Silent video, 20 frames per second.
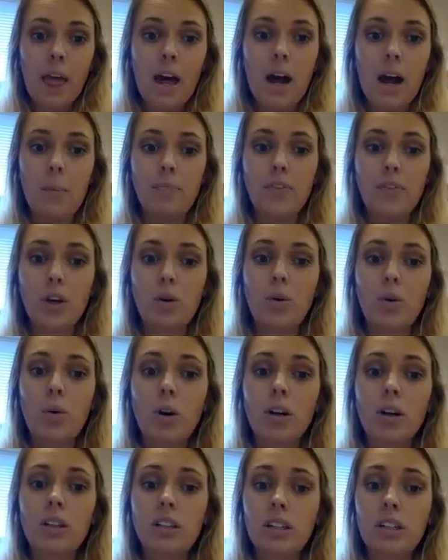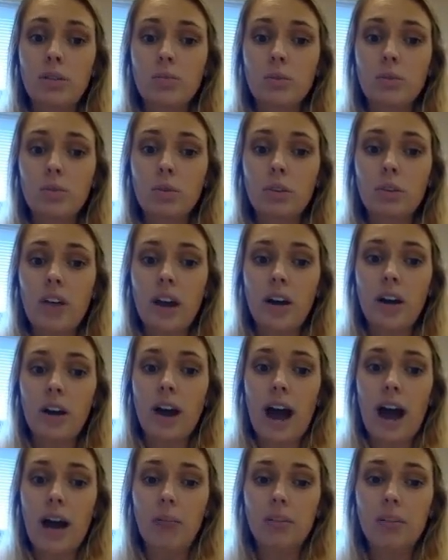The court did rule that
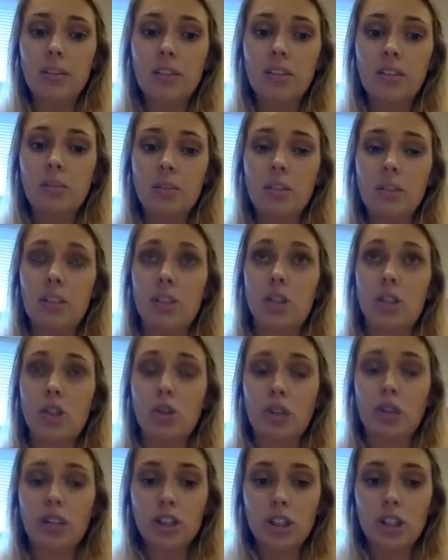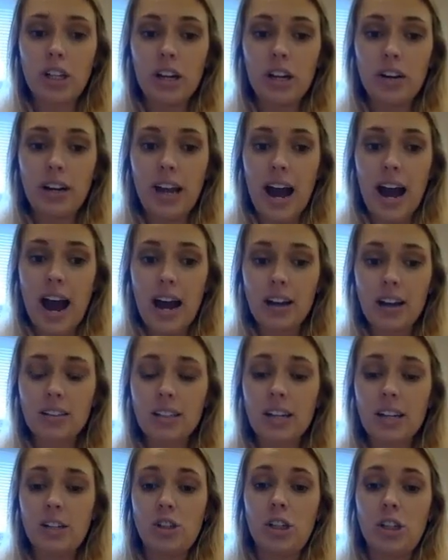her absence was a discretionary
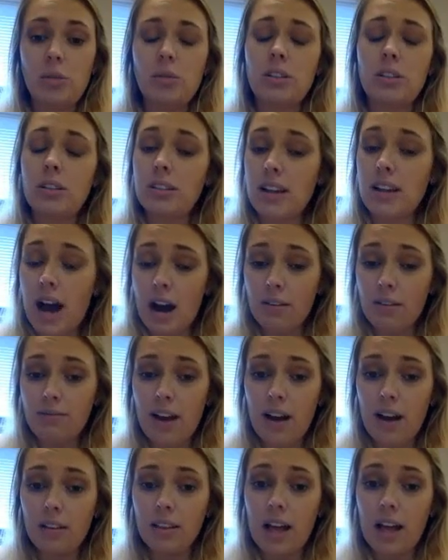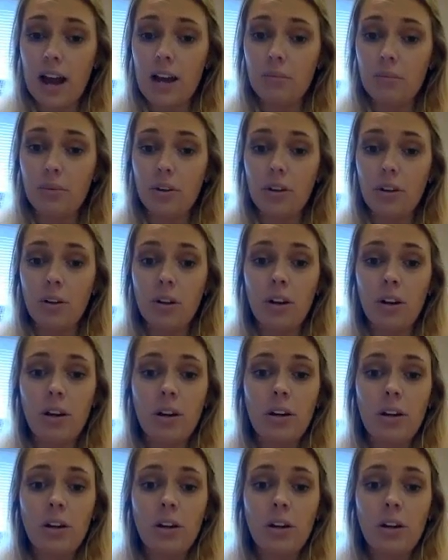act and she was not found liable